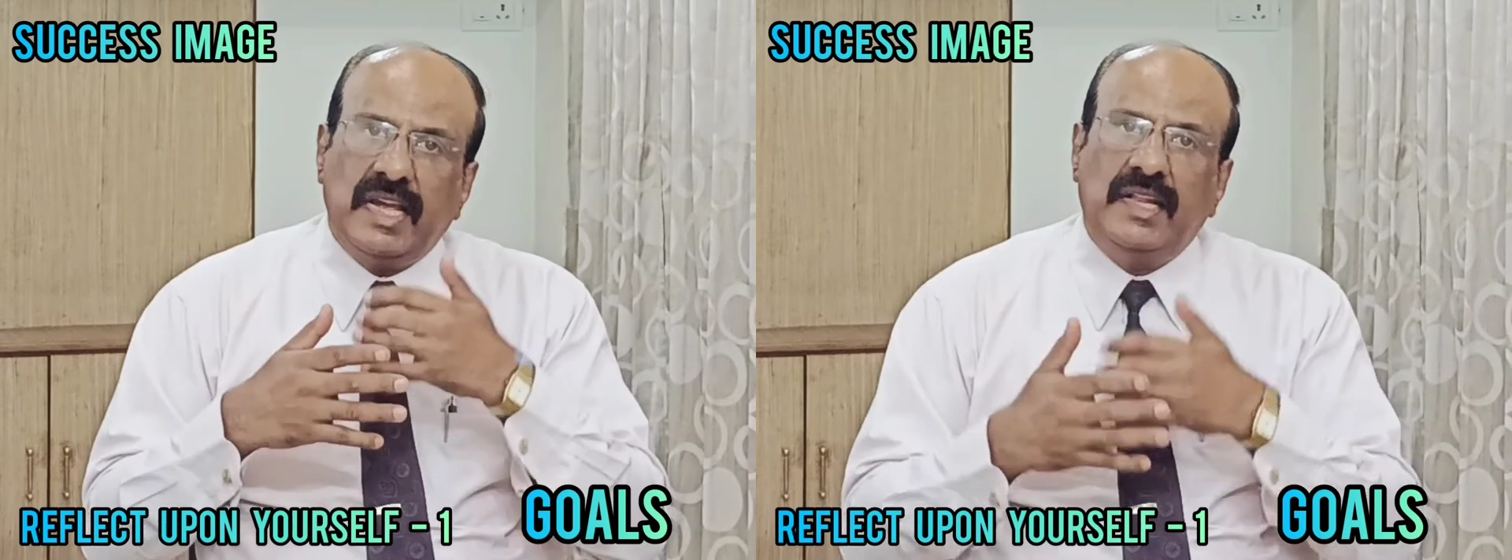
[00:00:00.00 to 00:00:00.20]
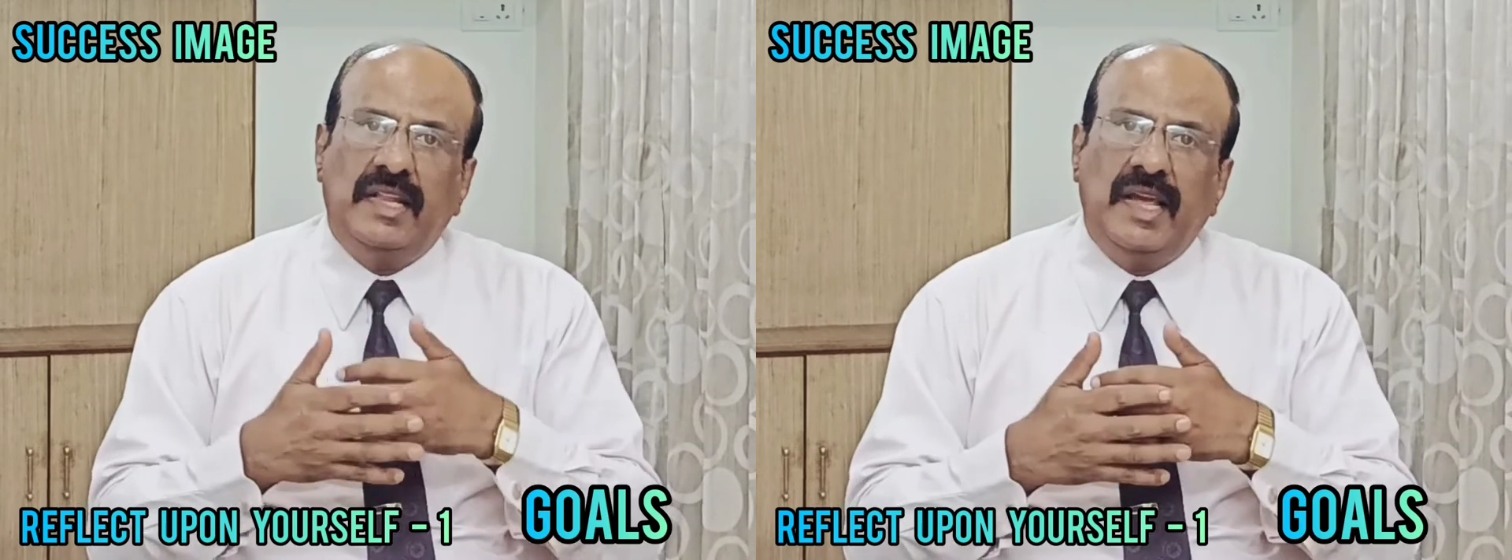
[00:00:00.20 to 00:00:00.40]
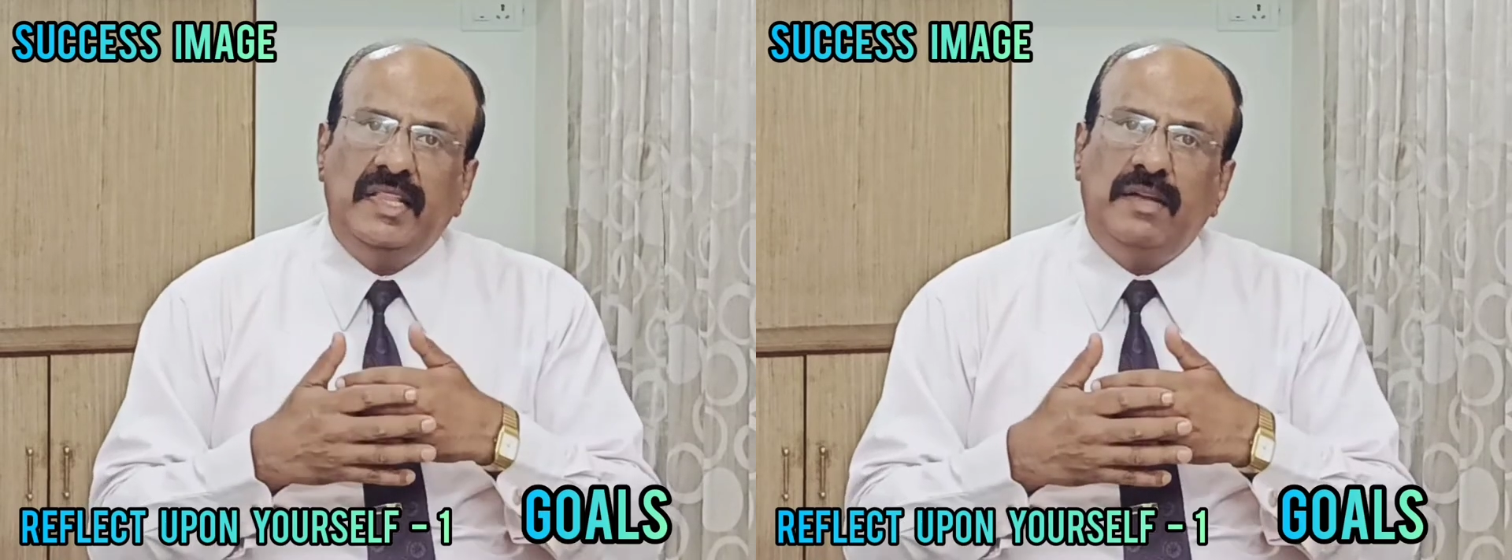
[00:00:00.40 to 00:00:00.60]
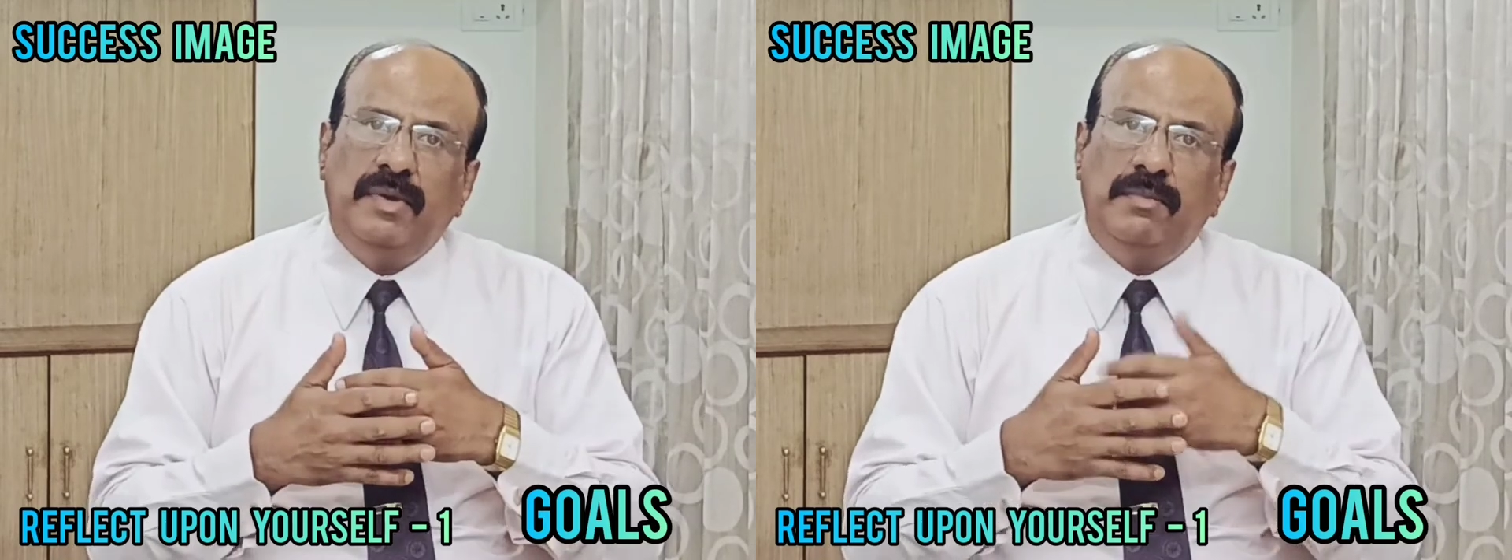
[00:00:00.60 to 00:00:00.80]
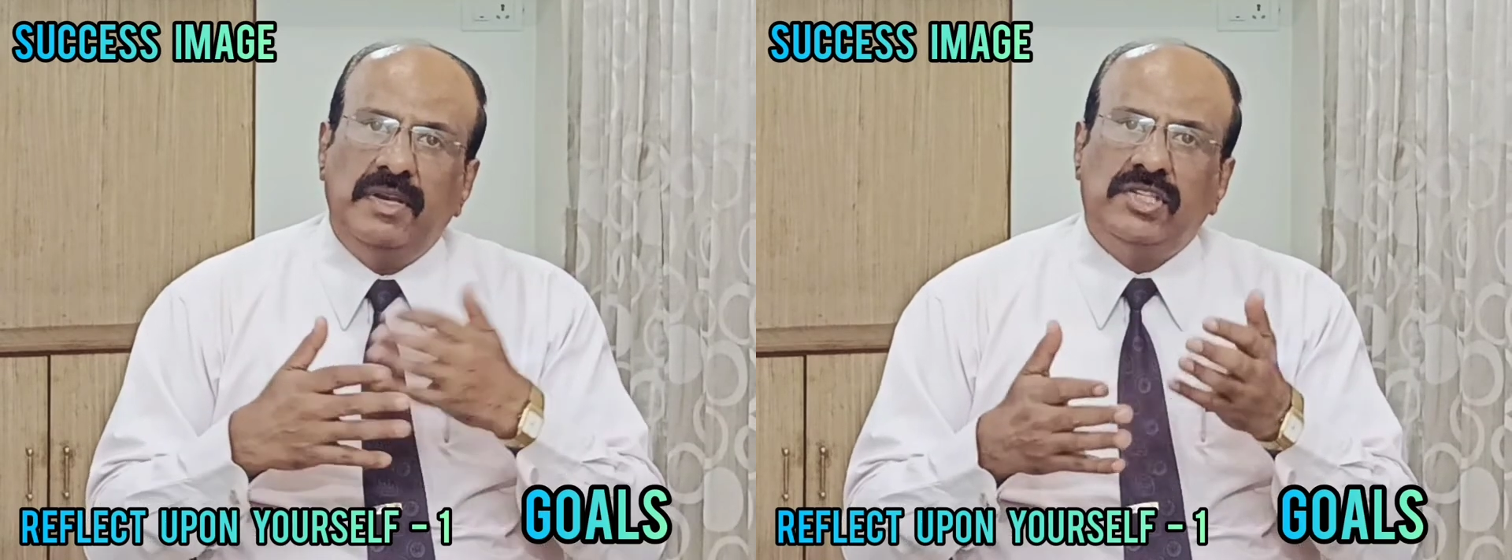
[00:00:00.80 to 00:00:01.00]
can neither
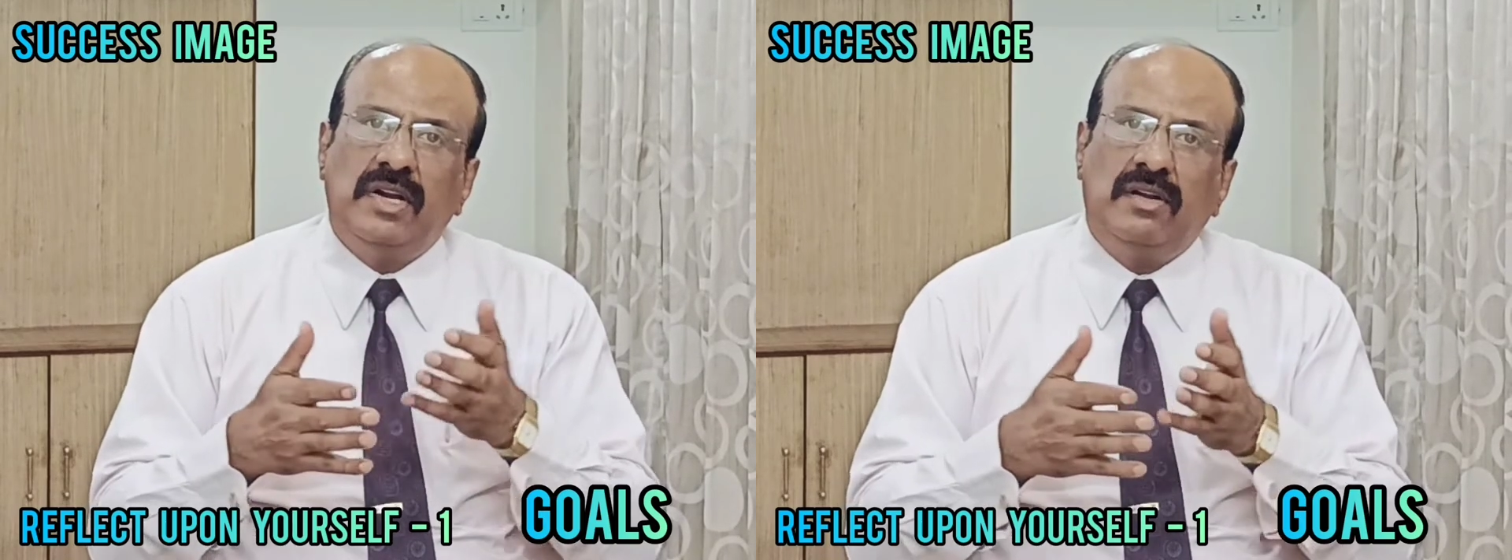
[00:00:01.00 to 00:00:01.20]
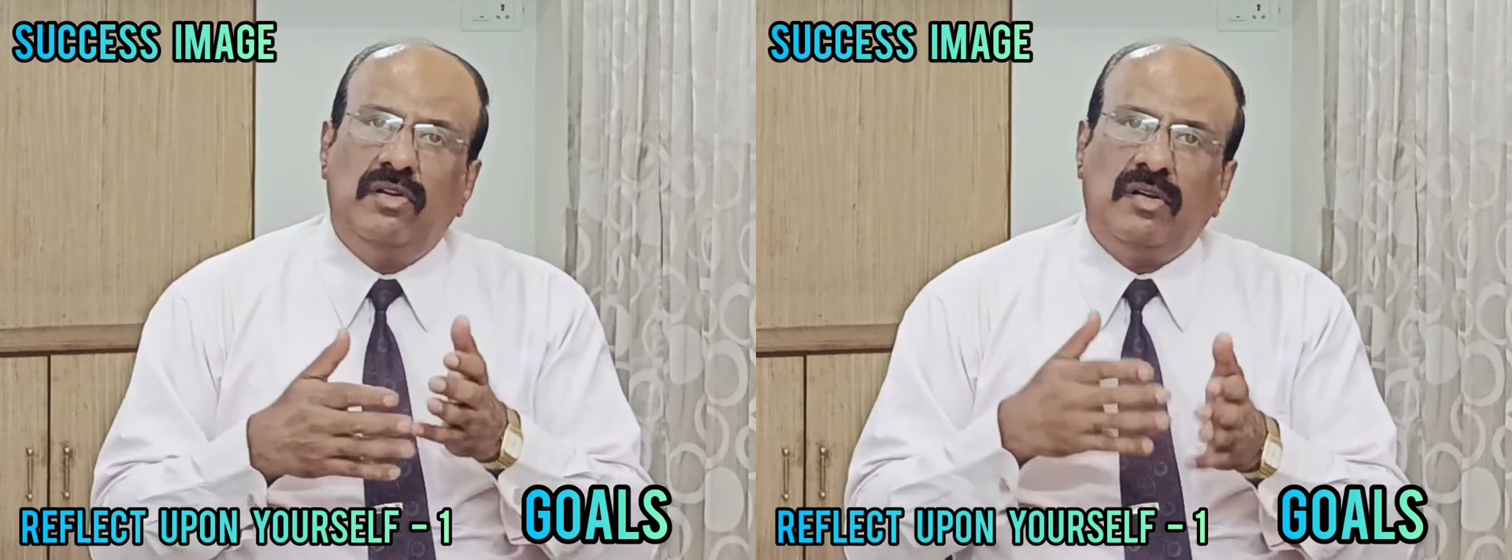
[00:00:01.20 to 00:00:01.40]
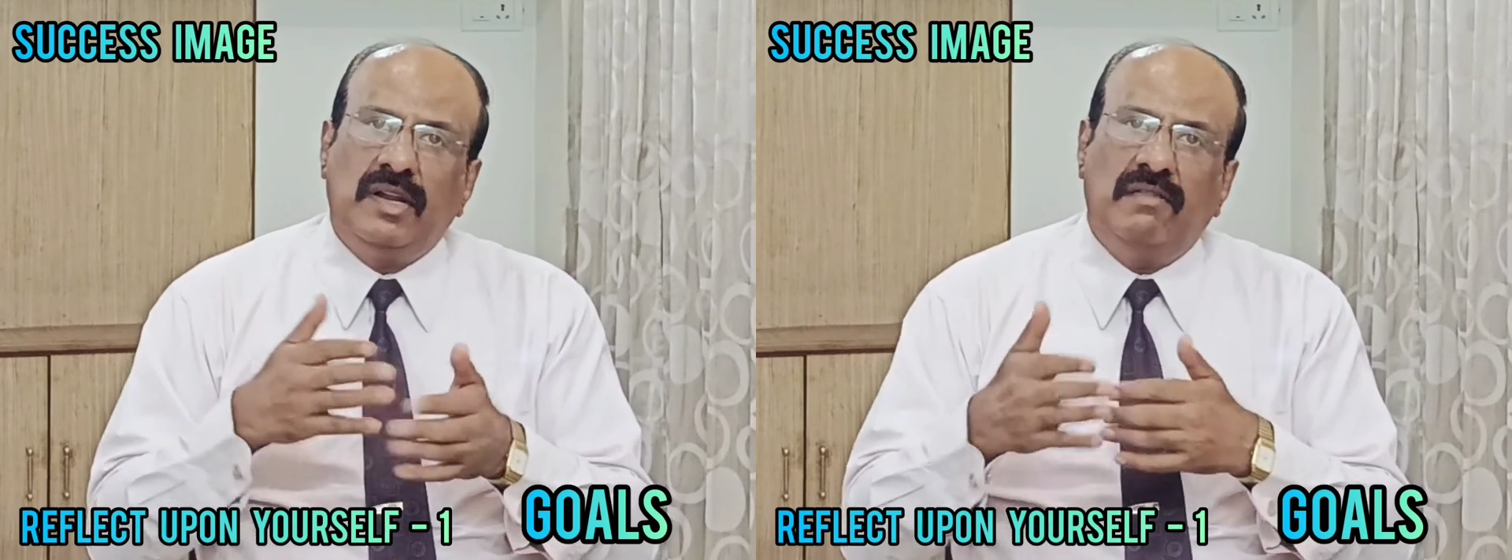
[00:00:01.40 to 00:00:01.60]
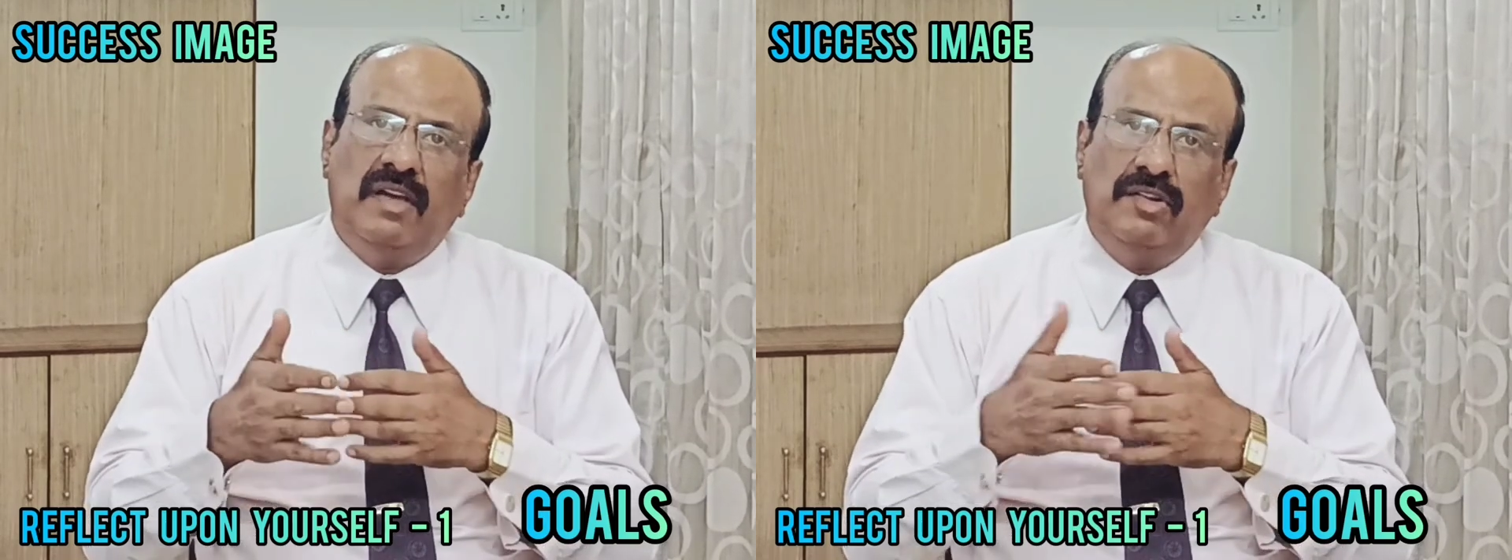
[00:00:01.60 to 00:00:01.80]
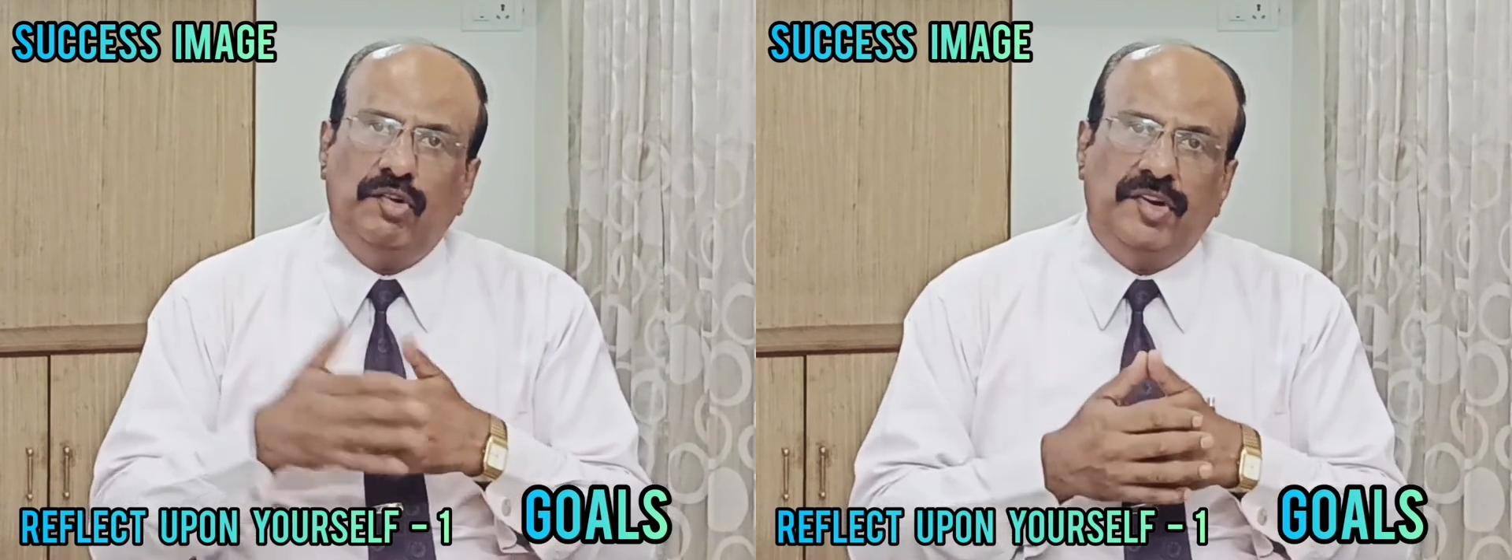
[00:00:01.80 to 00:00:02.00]
be measured nor
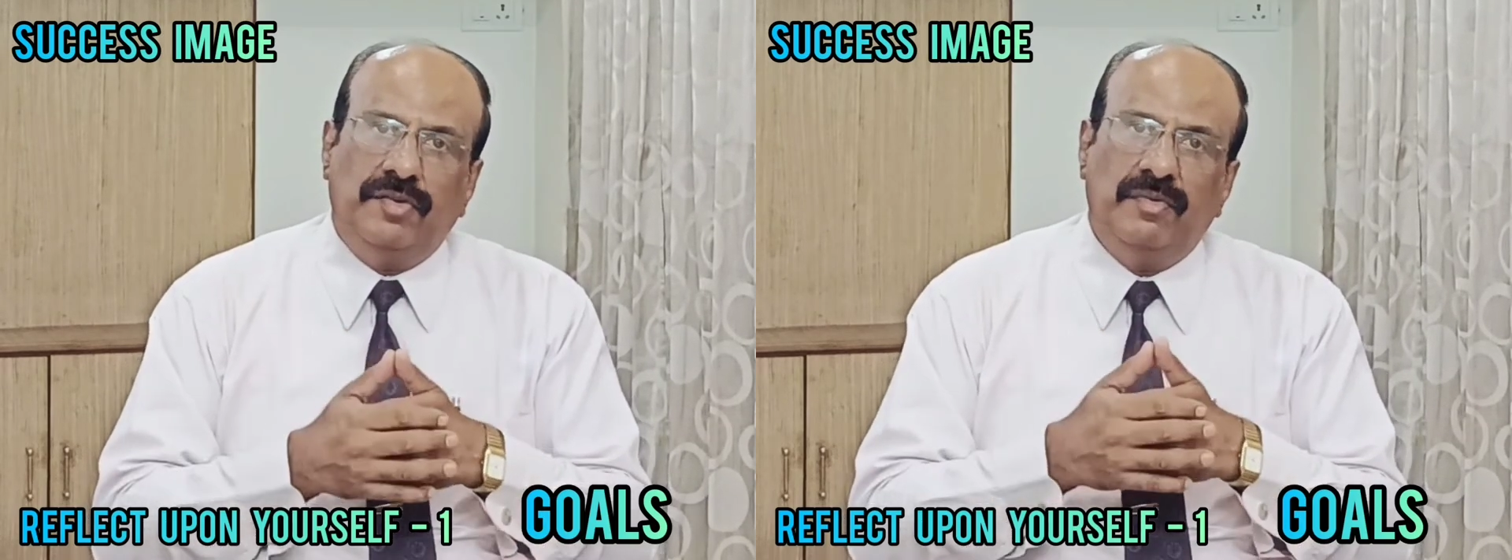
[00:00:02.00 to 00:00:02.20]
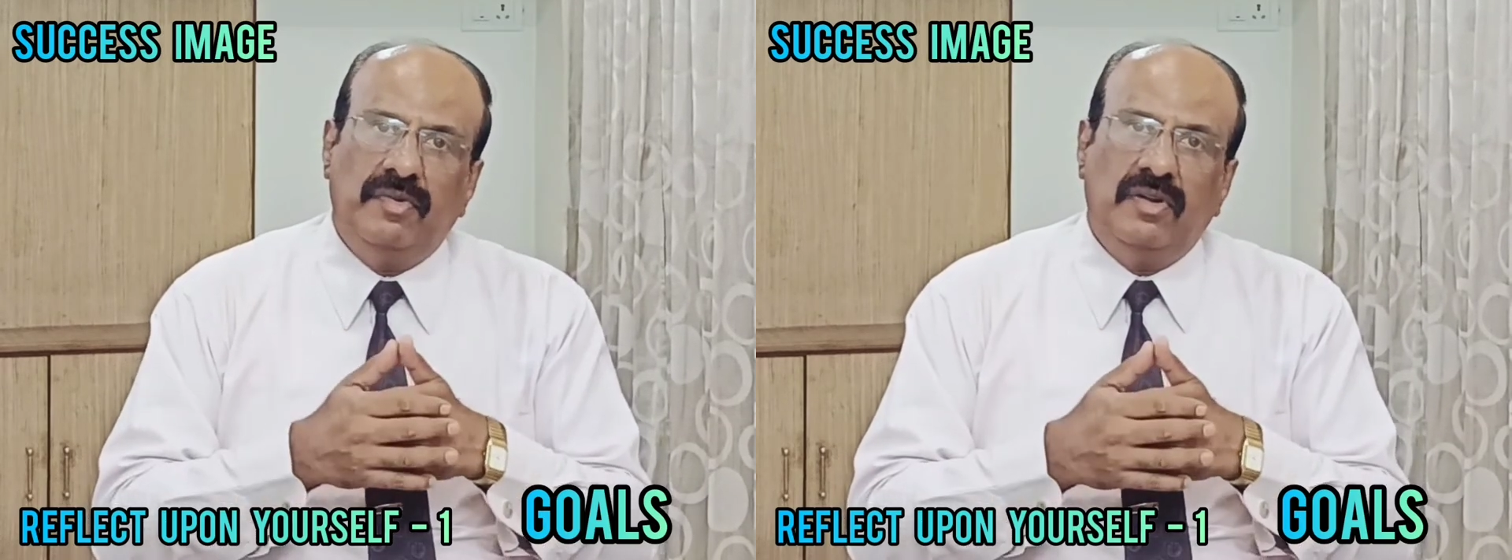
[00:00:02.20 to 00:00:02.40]
evaluated.